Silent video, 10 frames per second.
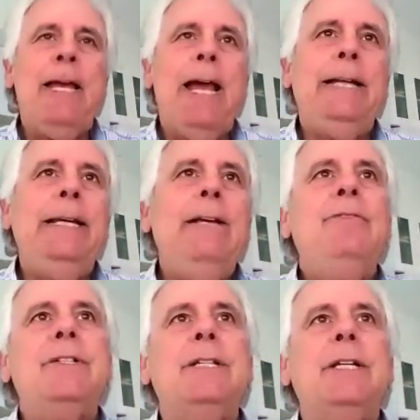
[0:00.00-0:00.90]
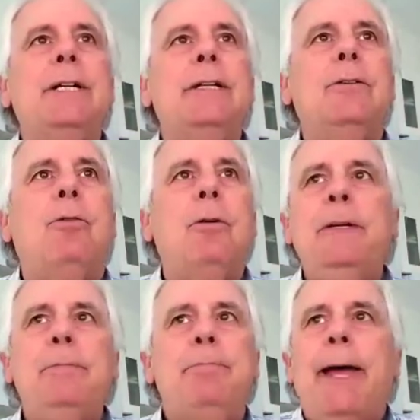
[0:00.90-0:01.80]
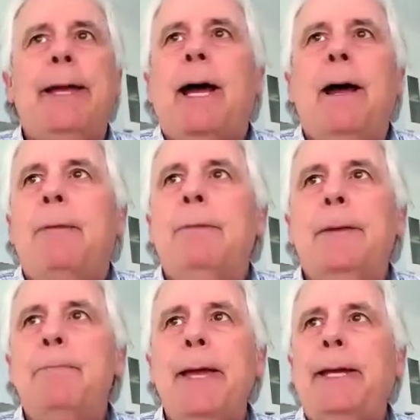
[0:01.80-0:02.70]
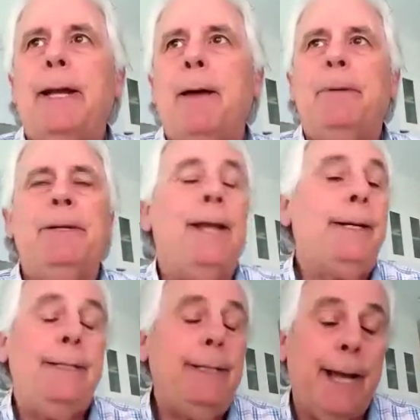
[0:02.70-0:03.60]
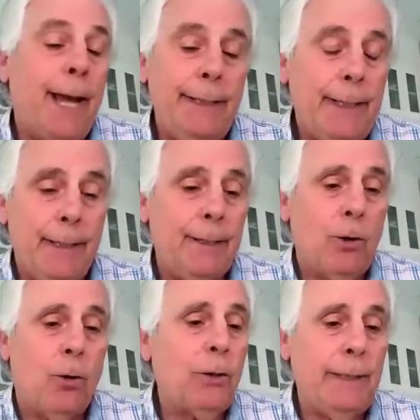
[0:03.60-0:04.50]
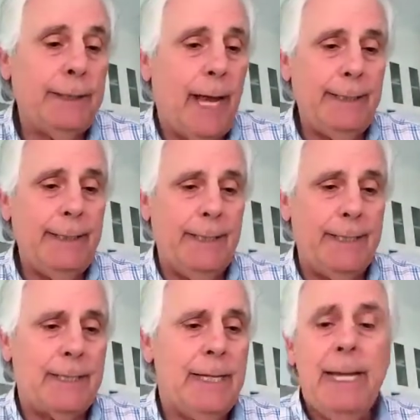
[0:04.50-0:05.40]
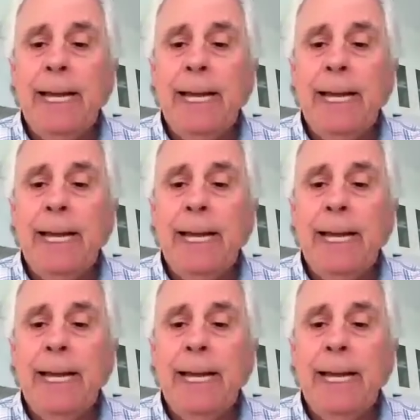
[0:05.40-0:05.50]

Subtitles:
And he visited Grameen Bank, I'm going to make it up, in 1990, in the early 90s.